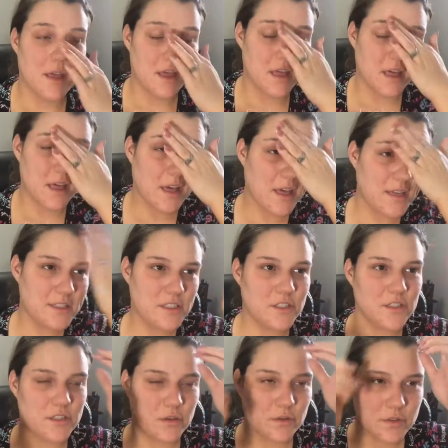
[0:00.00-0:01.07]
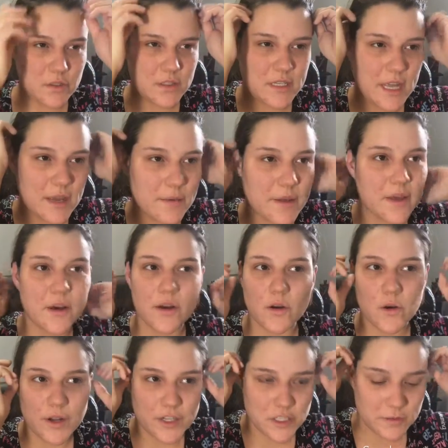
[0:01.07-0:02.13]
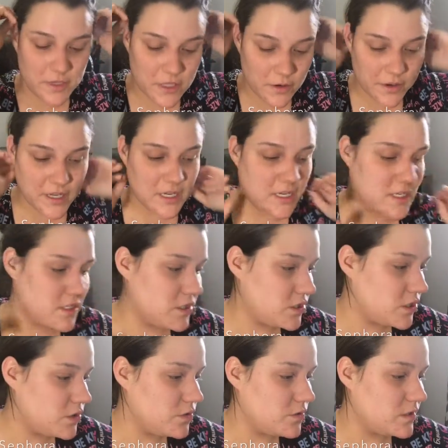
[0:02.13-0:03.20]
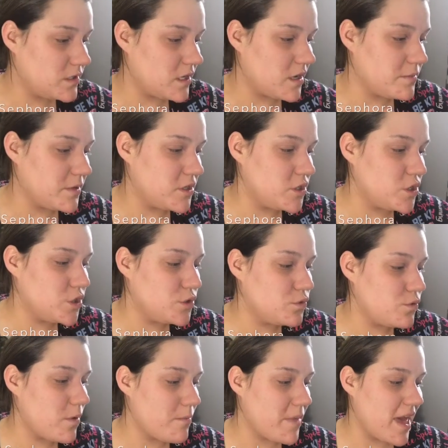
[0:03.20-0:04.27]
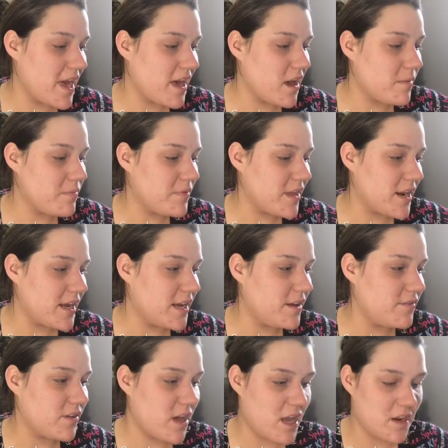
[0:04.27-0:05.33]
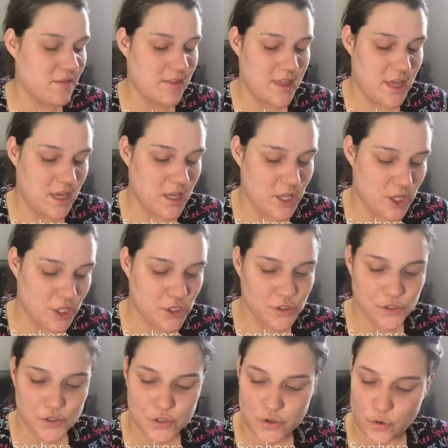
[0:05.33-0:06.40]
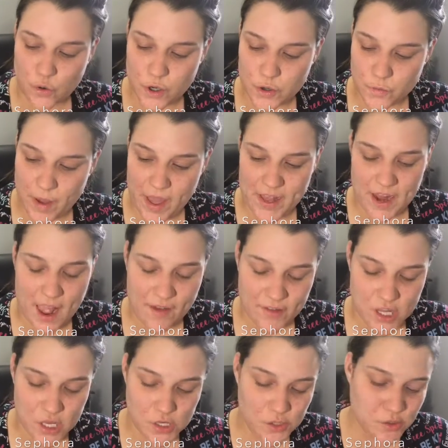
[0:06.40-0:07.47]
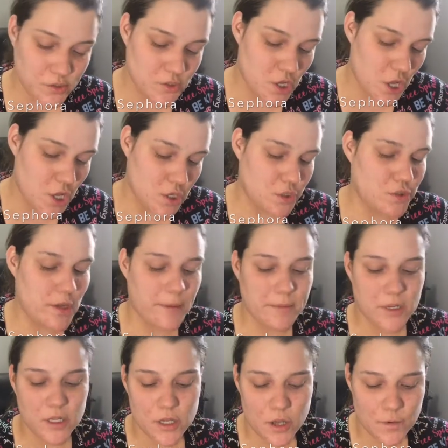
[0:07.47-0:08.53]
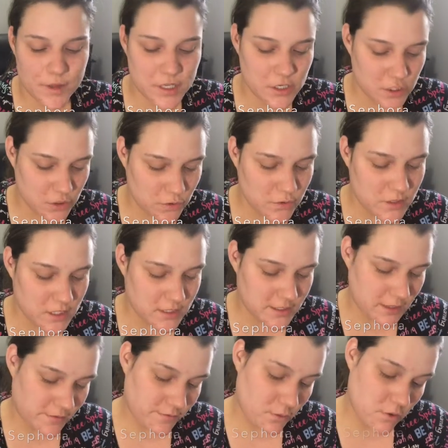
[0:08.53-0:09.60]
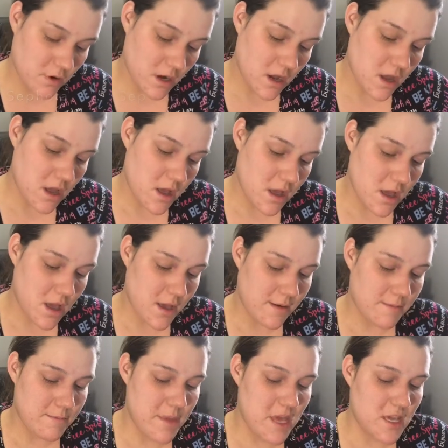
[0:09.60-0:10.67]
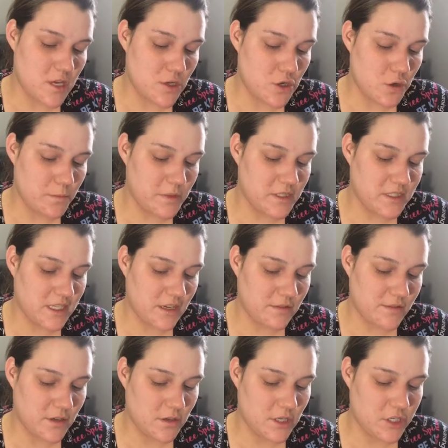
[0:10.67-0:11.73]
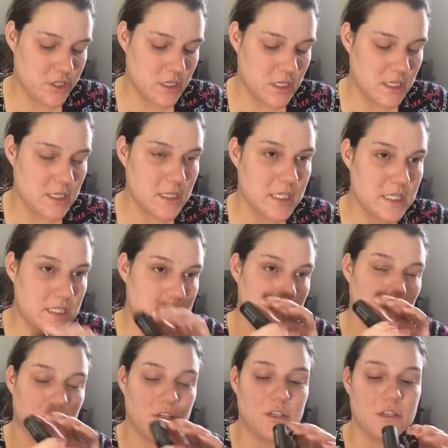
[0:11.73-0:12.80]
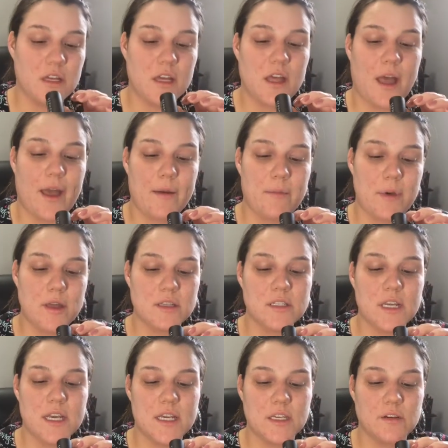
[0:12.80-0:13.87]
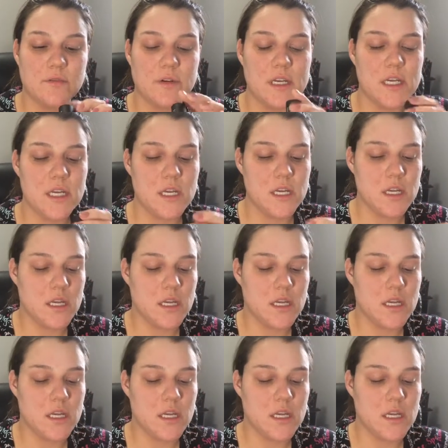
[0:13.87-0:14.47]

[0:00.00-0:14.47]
Hey guys, so today we are going to be going into some new makeup that I have kind of like stored away and haven't used. So I'm going to go into the Sephora Make No Mistake Foundation and Concealer Stick. I picked Hickory